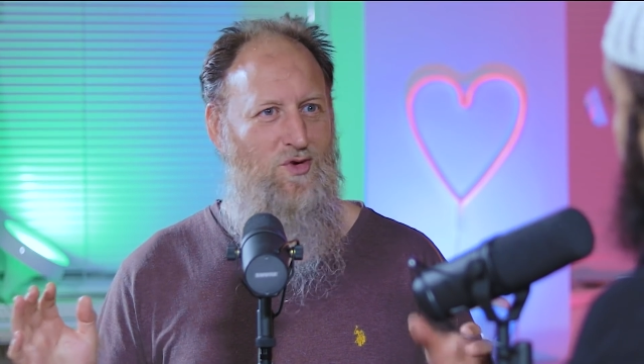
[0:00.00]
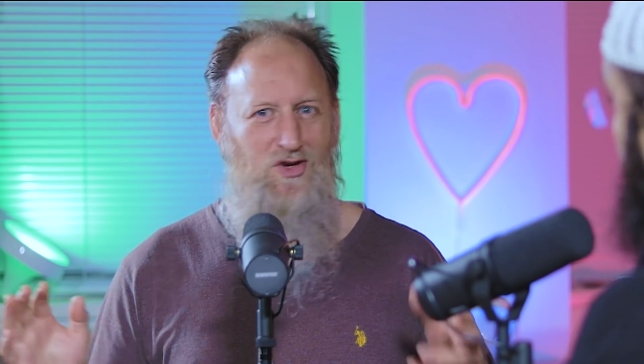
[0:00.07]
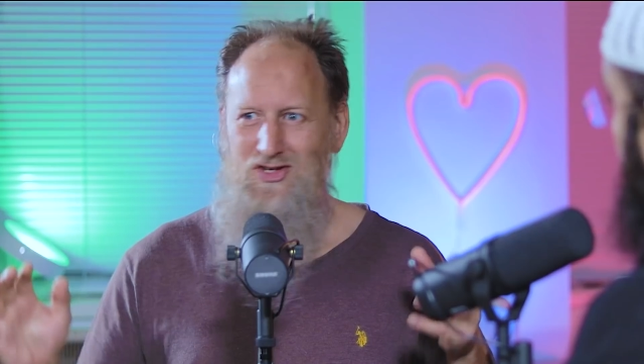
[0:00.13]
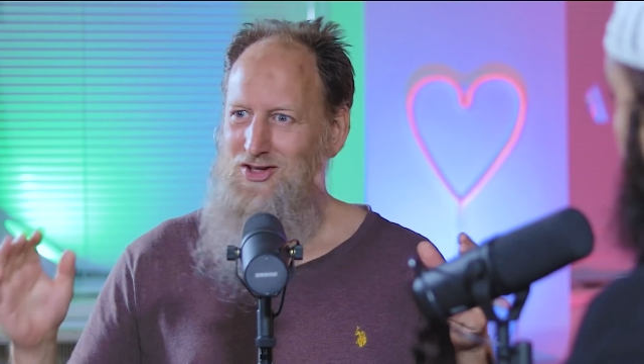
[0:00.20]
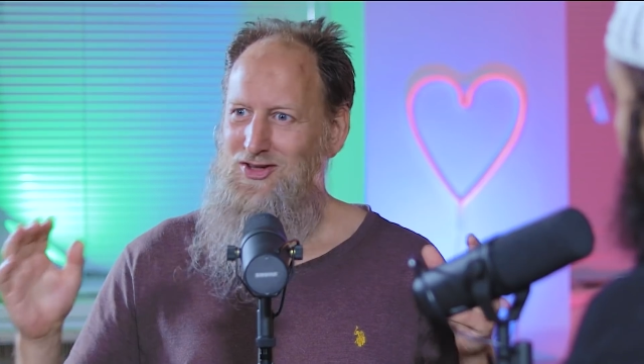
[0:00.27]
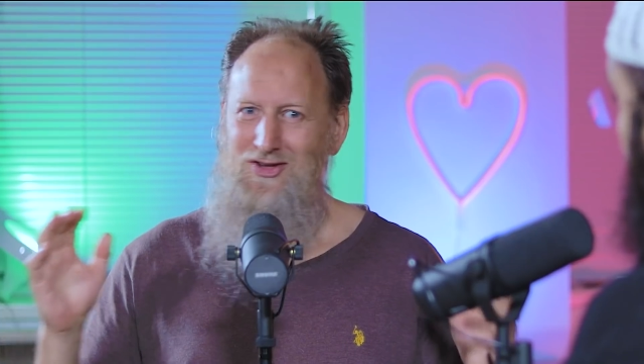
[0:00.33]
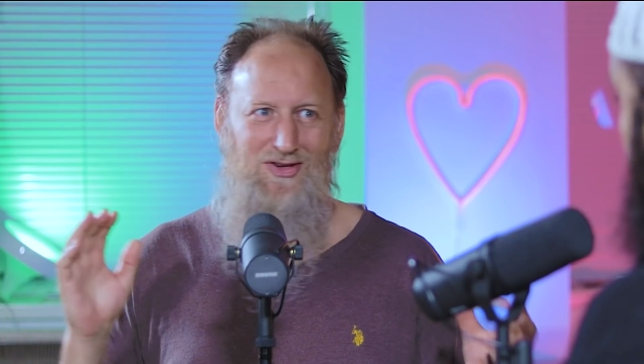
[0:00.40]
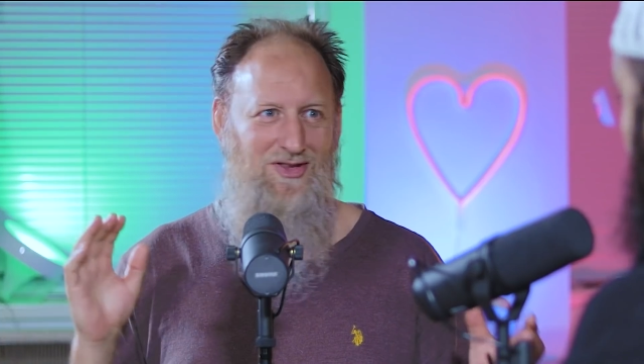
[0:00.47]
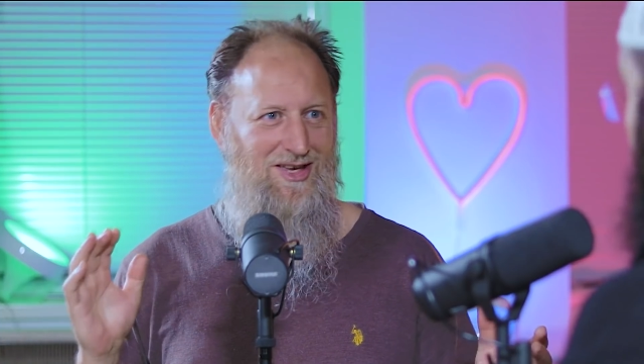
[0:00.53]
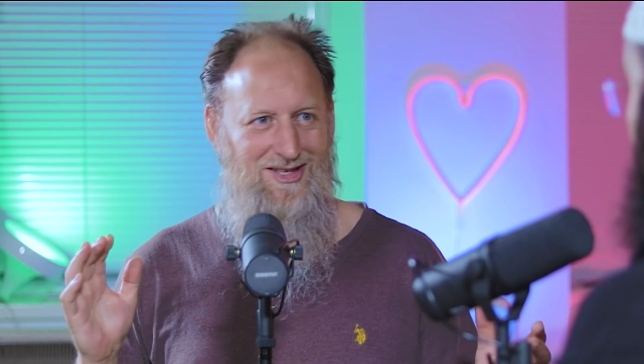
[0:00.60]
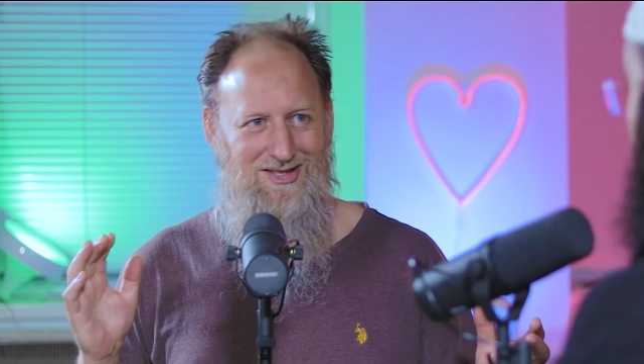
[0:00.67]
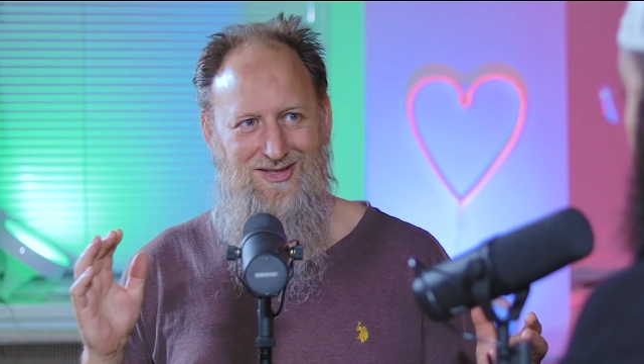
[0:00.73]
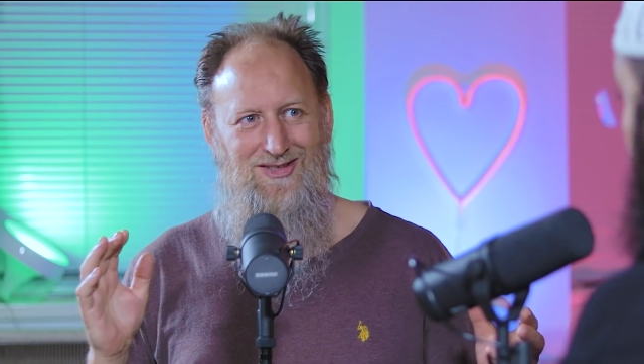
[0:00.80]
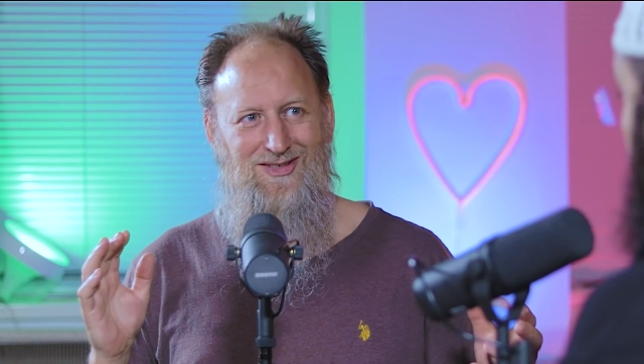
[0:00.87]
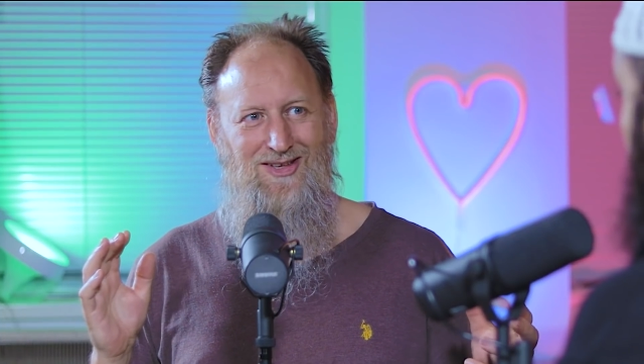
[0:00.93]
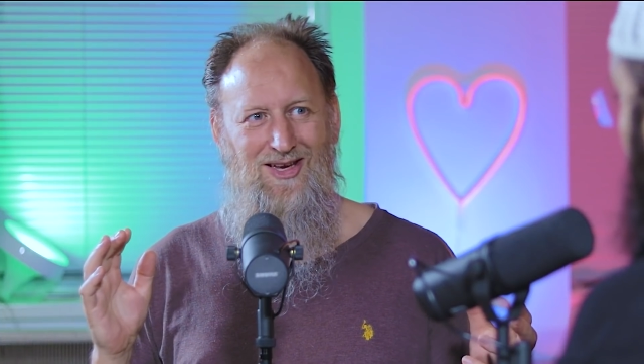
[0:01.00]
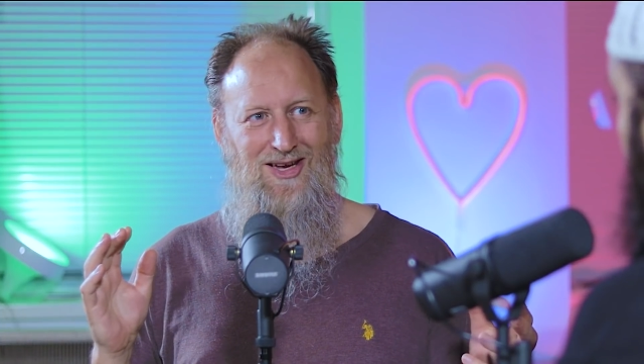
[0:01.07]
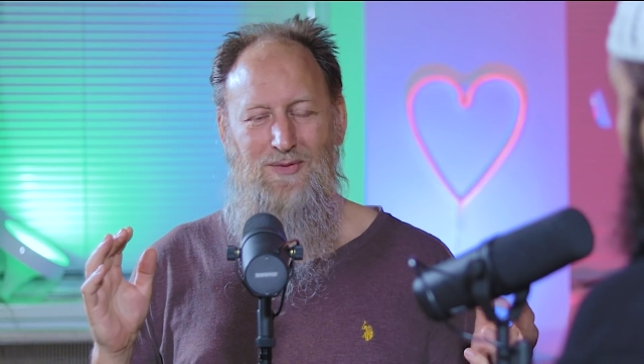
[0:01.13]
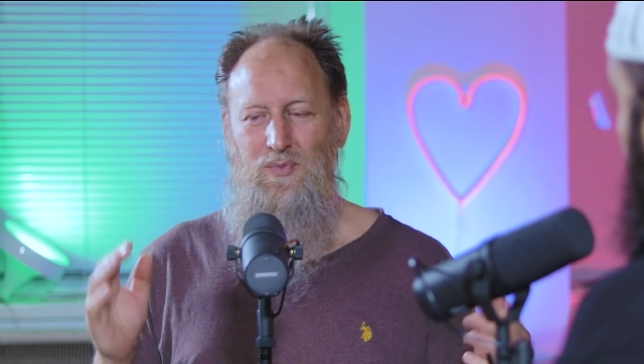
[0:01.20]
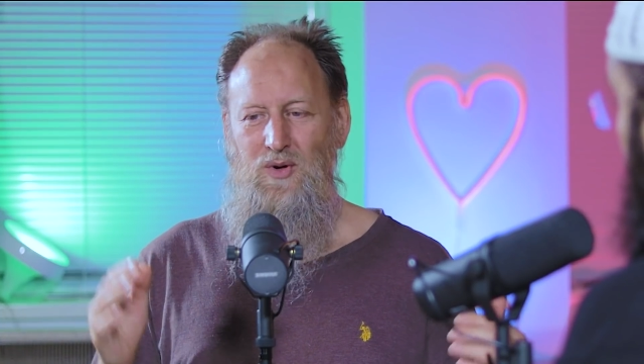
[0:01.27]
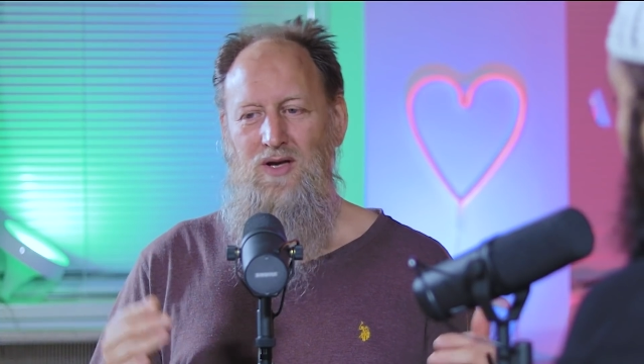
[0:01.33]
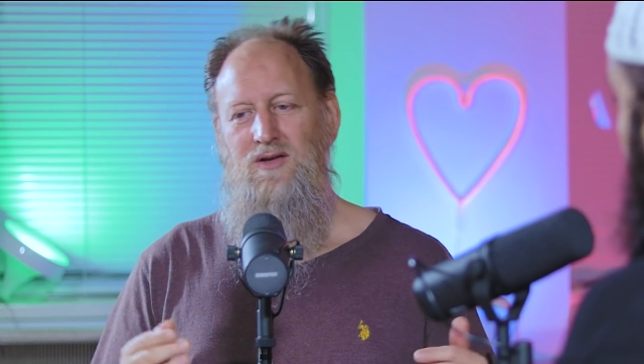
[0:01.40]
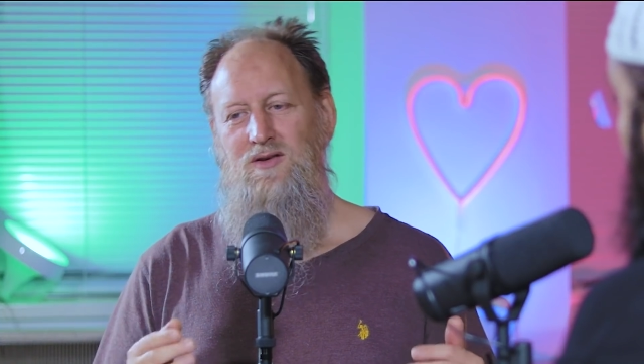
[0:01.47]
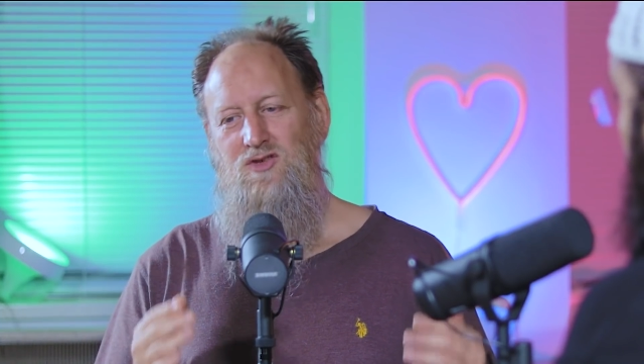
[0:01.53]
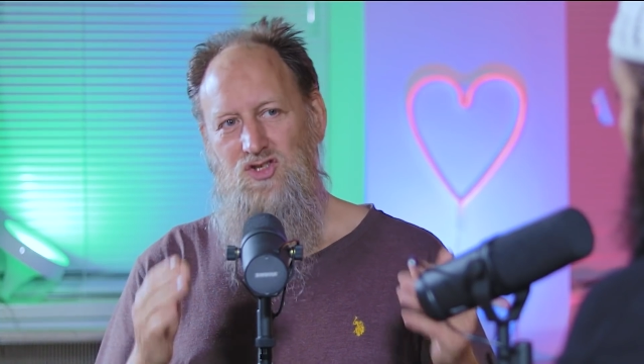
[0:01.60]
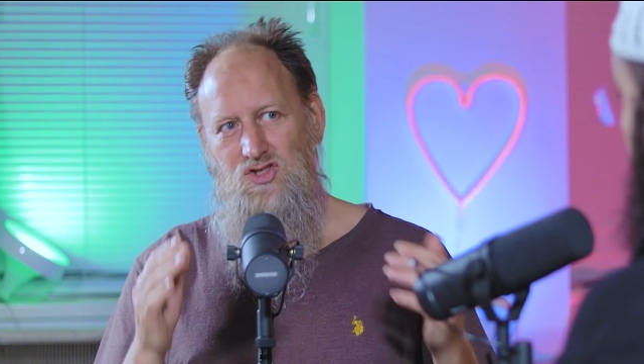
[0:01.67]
we should do this. Yeah, but